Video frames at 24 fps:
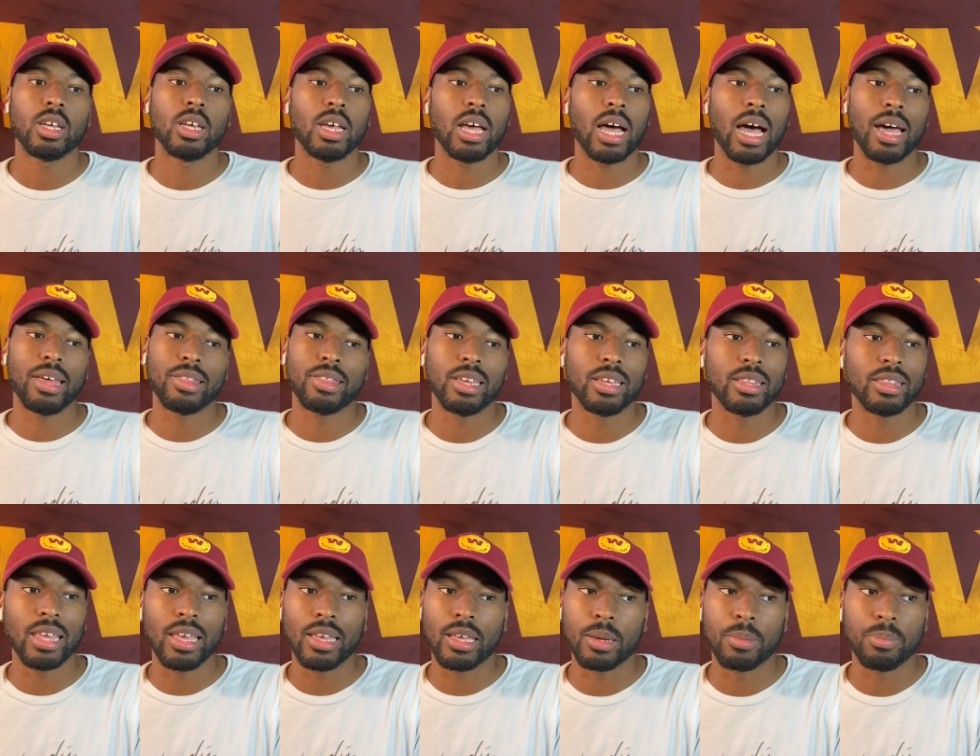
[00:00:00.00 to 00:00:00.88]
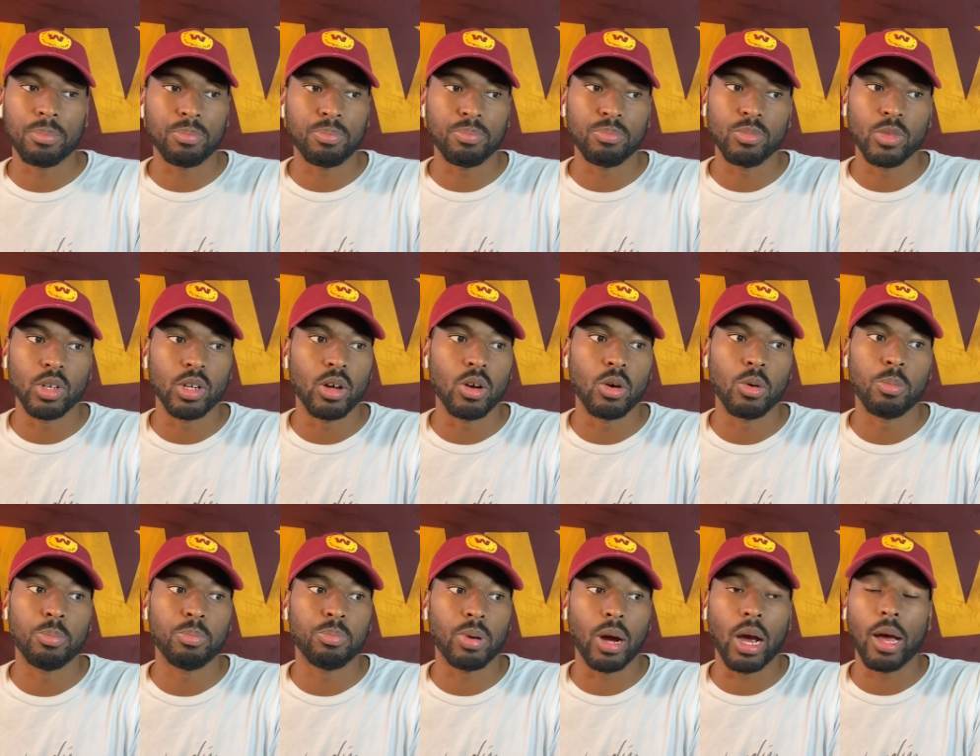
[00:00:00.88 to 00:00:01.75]
I think they can, you know,
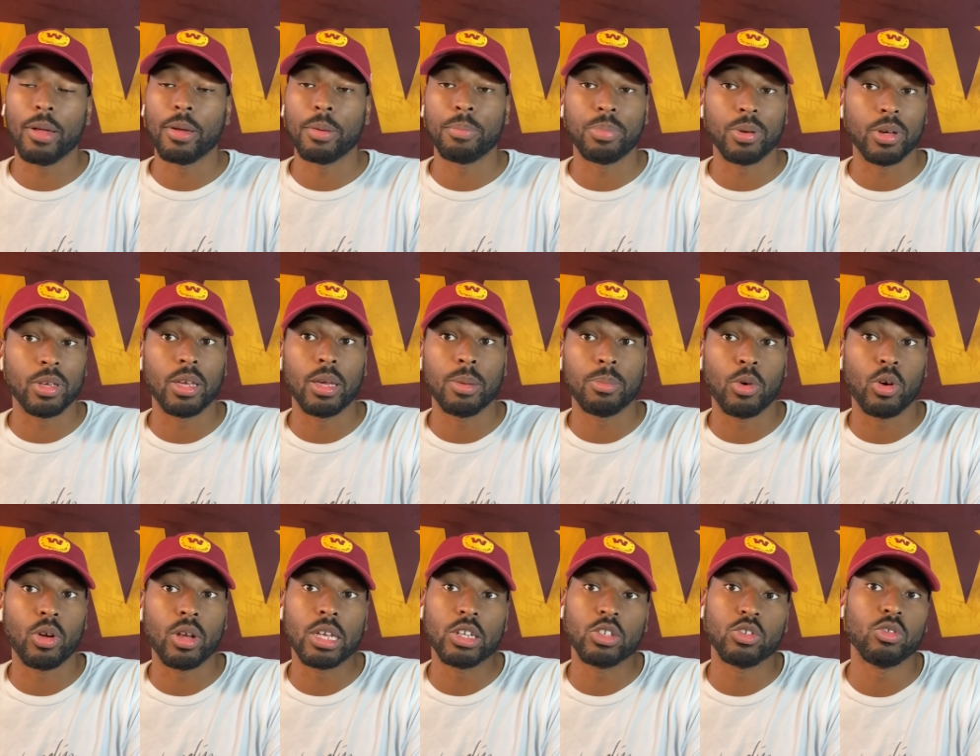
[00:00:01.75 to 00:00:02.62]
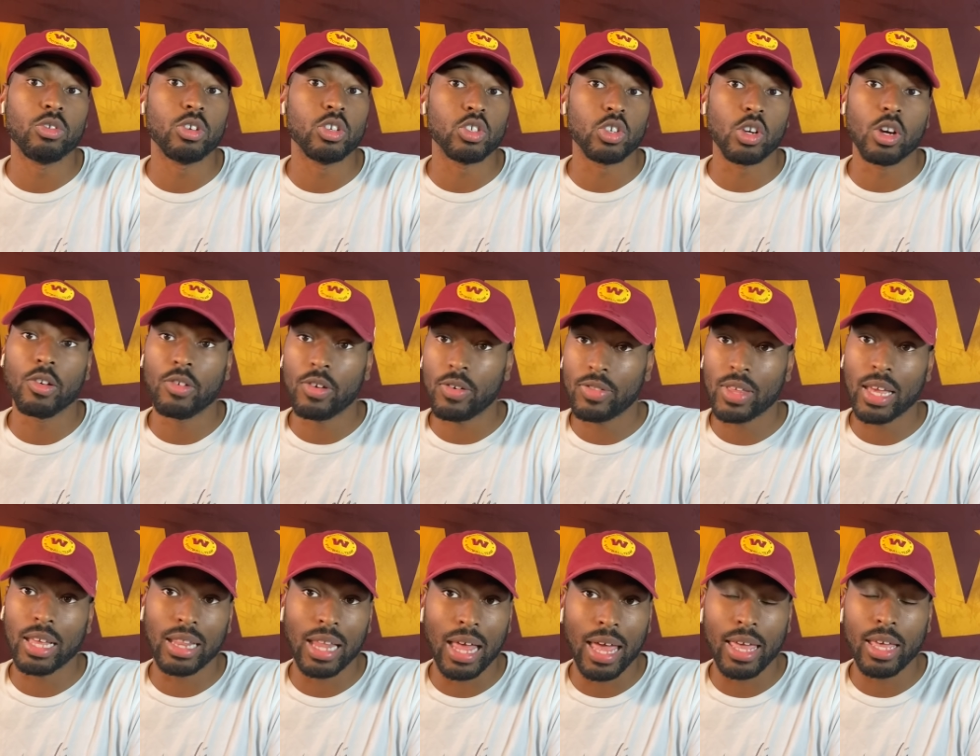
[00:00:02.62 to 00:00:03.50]
probably put him on injury reserve if they
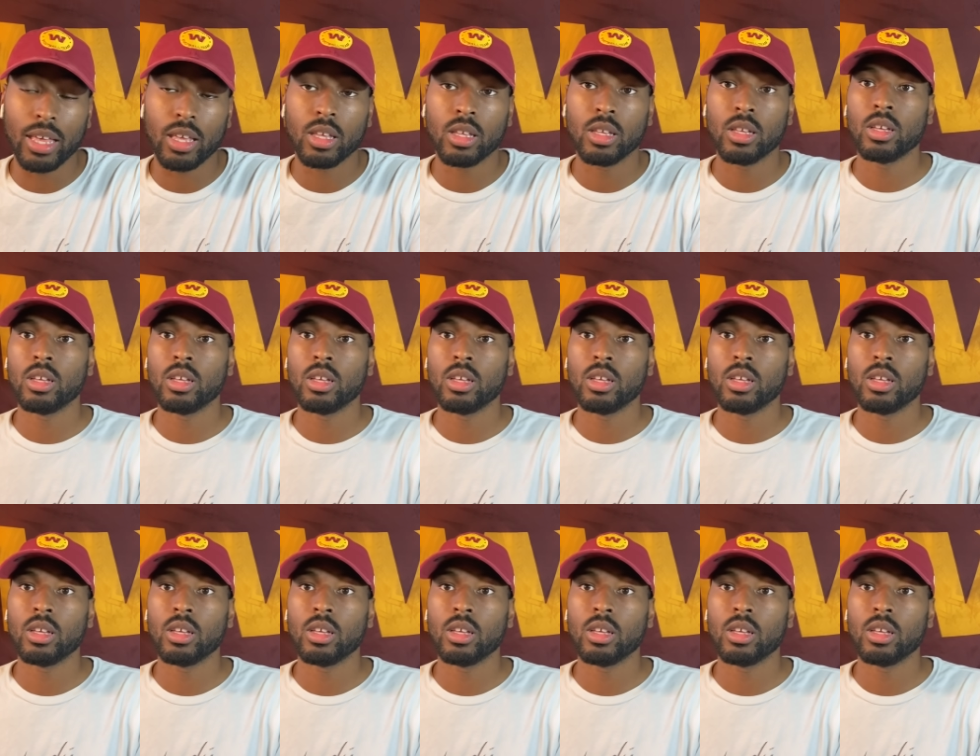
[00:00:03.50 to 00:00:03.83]
like.